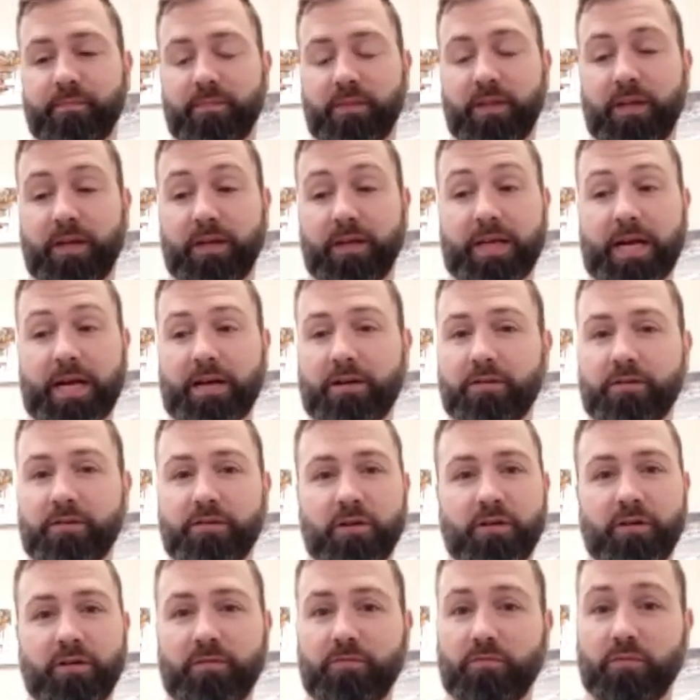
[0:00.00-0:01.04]
the attacker
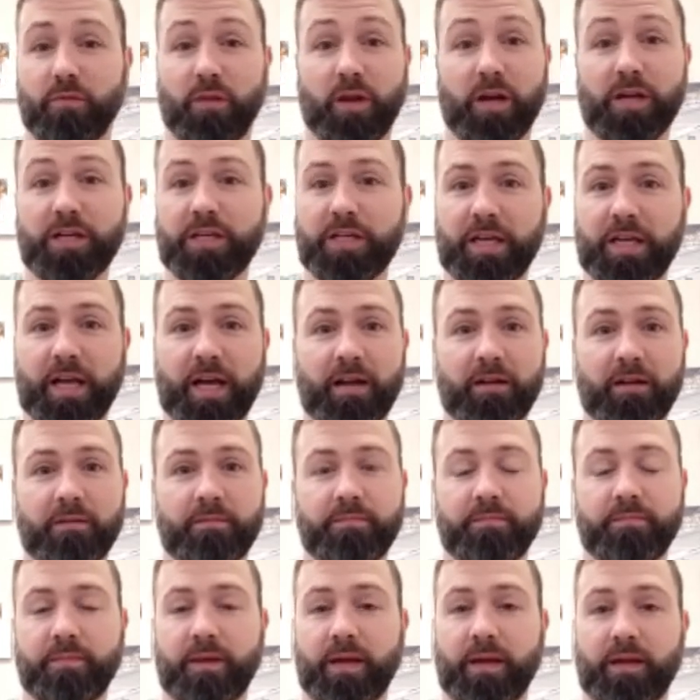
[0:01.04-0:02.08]
started lunging at him,
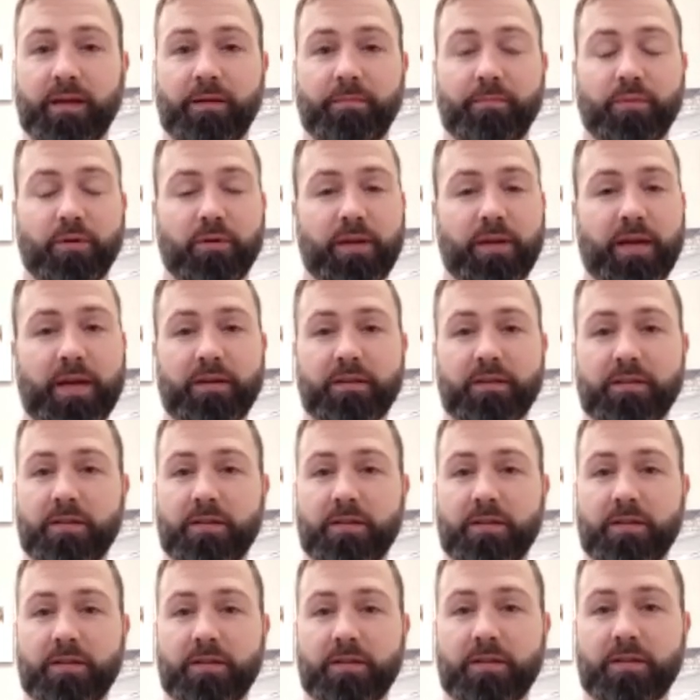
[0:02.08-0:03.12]
and he pulled out his
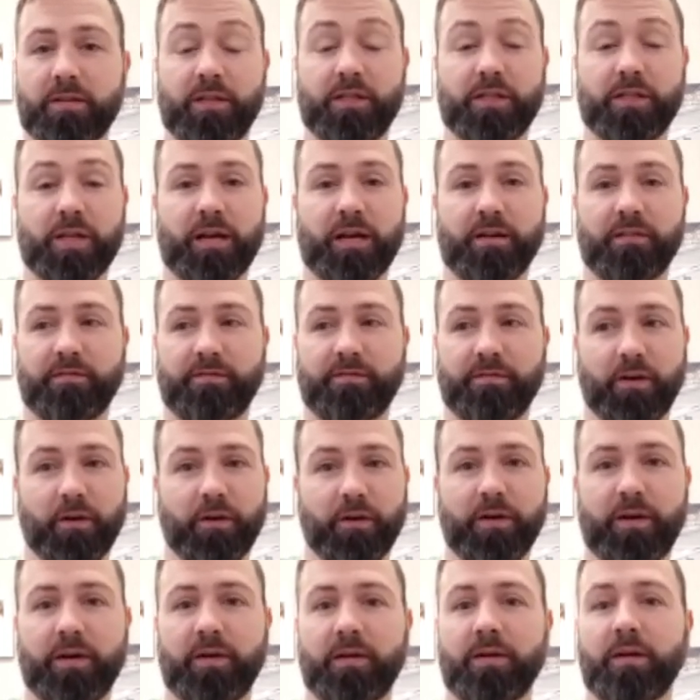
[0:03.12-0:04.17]
gun. He shot in a
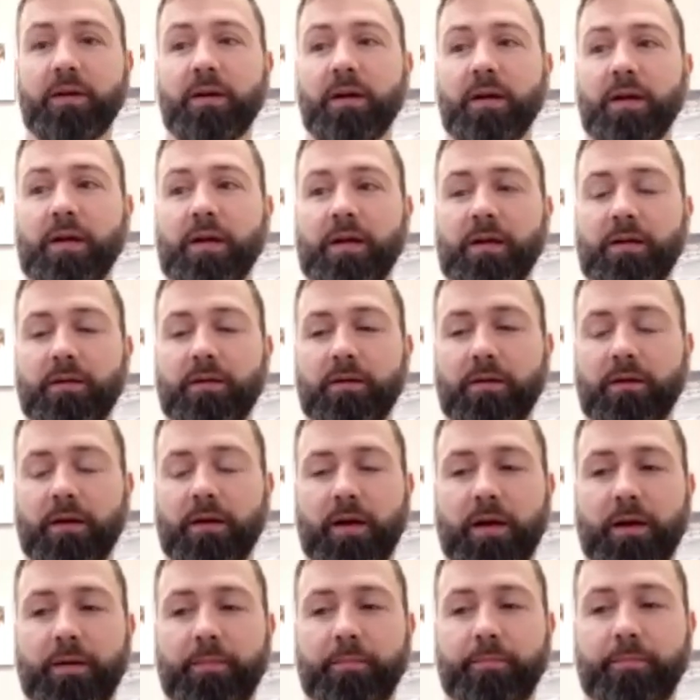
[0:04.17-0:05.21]
very
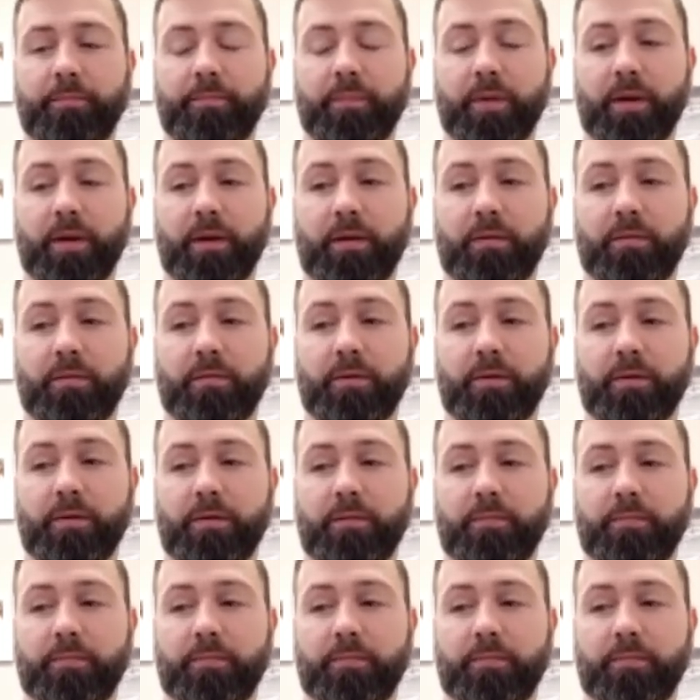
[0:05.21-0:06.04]
um, uh, uh,